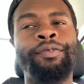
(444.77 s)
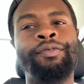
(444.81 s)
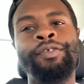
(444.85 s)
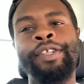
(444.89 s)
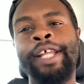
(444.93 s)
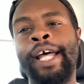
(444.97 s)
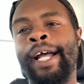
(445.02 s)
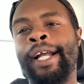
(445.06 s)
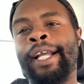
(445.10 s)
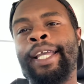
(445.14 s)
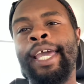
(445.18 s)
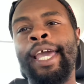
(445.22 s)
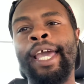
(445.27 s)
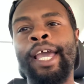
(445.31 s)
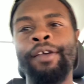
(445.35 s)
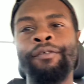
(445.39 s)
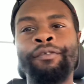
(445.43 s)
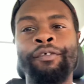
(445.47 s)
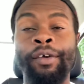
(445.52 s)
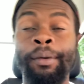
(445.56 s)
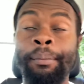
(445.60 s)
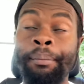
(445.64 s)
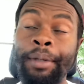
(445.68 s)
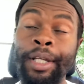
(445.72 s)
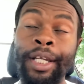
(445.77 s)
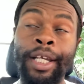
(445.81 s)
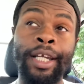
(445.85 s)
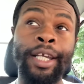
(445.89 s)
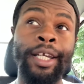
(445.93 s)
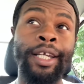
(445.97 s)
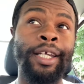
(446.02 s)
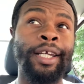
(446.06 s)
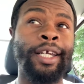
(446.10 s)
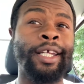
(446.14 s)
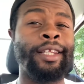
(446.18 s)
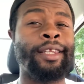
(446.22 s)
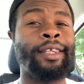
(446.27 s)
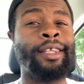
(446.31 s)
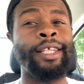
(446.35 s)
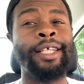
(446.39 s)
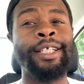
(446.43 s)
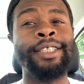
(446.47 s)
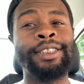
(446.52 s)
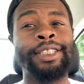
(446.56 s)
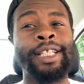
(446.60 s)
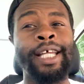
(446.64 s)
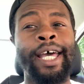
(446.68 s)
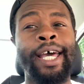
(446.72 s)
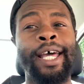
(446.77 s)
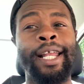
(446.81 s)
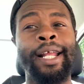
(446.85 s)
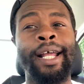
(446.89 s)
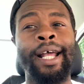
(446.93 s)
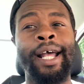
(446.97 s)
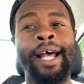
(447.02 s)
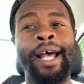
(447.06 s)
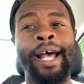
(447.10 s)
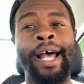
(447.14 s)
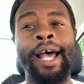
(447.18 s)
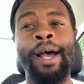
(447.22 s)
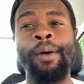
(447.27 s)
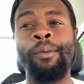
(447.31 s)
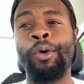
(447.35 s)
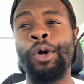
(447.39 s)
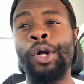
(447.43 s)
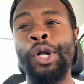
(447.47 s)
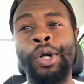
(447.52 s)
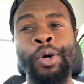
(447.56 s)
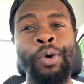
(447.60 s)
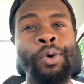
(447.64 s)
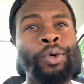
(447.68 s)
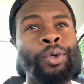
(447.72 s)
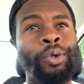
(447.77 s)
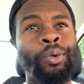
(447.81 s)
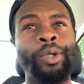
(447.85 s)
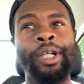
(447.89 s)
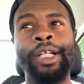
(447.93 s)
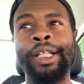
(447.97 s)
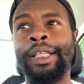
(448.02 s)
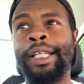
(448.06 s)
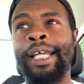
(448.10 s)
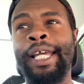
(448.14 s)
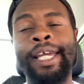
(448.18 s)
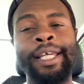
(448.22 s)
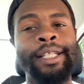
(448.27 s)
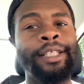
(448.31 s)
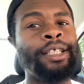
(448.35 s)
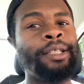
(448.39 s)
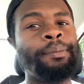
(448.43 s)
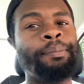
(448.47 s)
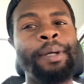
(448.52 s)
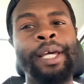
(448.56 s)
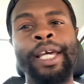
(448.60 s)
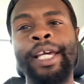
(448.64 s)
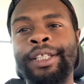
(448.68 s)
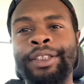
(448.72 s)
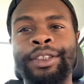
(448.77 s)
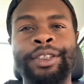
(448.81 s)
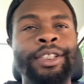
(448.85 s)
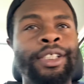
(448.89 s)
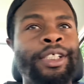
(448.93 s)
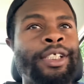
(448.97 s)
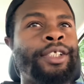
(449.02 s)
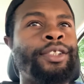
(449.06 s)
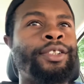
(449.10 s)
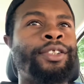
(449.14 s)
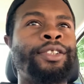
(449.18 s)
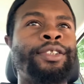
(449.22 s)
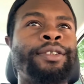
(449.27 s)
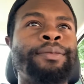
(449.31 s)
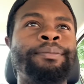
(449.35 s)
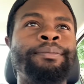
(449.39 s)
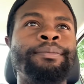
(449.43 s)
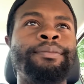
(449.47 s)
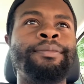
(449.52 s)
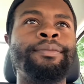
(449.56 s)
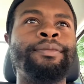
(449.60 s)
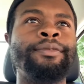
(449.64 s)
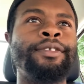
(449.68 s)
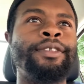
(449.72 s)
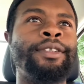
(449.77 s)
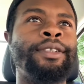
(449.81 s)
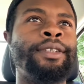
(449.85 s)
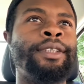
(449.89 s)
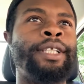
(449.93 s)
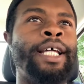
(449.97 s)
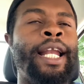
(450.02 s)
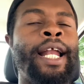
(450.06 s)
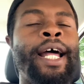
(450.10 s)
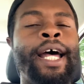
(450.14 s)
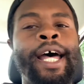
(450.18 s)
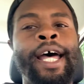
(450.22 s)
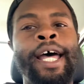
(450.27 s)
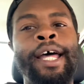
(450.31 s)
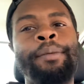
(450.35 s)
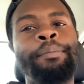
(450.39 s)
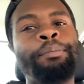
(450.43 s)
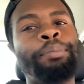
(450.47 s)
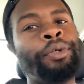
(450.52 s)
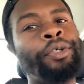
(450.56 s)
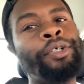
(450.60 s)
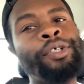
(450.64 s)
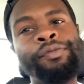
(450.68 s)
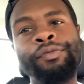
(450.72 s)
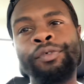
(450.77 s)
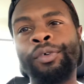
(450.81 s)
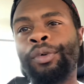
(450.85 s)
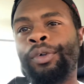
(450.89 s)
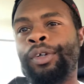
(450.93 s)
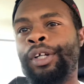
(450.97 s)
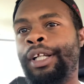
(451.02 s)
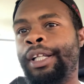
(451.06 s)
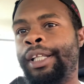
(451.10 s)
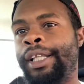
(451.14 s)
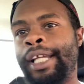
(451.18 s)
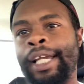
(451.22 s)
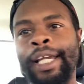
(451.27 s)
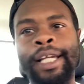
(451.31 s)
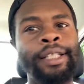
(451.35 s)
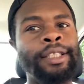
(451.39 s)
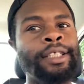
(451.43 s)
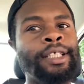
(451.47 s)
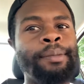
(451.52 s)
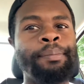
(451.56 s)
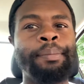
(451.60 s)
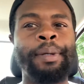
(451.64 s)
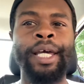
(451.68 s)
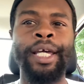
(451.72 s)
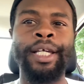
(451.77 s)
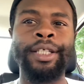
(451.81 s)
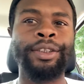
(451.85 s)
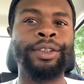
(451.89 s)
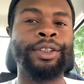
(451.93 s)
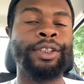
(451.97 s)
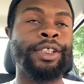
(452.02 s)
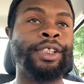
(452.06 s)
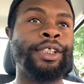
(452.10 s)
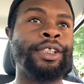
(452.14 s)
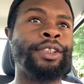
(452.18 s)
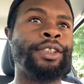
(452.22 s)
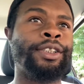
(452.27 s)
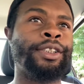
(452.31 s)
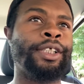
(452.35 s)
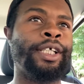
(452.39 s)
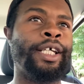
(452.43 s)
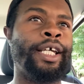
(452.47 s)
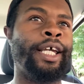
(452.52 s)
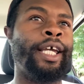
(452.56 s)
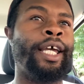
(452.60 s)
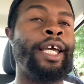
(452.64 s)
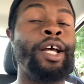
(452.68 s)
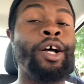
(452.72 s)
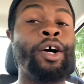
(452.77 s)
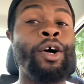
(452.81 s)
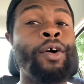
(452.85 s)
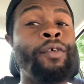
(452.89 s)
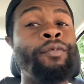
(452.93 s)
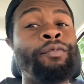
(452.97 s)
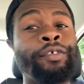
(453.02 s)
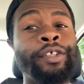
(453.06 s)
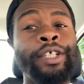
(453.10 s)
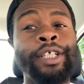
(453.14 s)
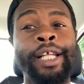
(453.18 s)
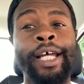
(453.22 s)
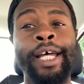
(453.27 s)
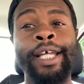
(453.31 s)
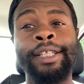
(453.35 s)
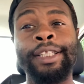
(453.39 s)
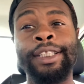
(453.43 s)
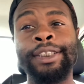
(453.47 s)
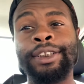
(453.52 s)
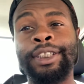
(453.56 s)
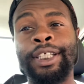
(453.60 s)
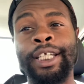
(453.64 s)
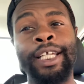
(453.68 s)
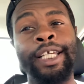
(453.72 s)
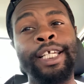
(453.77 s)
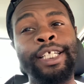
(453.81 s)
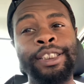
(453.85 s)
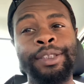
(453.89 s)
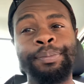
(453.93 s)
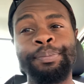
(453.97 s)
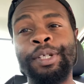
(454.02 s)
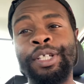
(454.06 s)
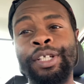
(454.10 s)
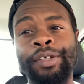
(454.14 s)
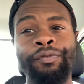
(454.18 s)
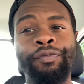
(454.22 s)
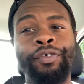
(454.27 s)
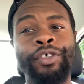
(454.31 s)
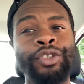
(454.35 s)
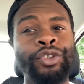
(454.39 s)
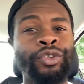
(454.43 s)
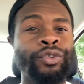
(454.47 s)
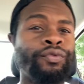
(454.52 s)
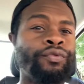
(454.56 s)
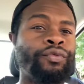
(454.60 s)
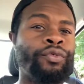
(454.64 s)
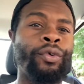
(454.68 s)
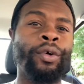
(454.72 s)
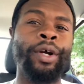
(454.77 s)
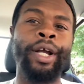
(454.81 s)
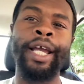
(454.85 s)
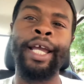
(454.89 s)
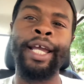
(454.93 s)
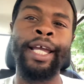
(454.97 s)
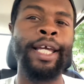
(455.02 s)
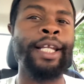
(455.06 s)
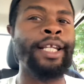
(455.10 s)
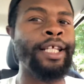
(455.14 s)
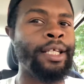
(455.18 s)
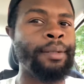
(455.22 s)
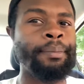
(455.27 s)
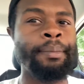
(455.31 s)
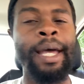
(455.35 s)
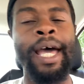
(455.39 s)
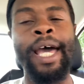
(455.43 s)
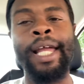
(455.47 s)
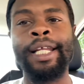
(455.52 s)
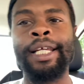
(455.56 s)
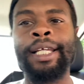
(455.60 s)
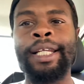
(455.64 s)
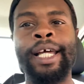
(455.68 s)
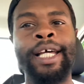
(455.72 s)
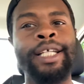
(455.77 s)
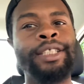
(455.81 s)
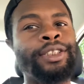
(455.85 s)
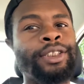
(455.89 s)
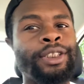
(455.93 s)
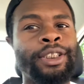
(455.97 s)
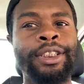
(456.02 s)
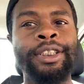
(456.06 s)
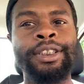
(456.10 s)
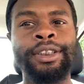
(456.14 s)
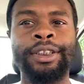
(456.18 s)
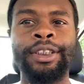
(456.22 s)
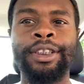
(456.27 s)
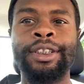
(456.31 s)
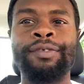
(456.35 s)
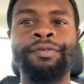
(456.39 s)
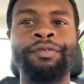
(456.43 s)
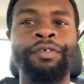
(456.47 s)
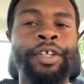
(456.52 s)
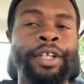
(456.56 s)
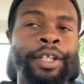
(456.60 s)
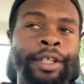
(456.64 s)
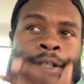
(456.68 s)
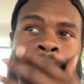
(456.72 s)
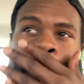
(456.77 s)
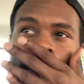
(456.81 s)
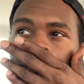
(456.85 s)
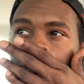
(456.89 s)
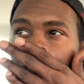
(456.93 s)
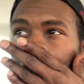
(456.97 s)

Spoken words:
that came from me and things that I work on a daily basis, that I improve on a daily basis, and hopefully that this is beneficial for anybody that sees this video.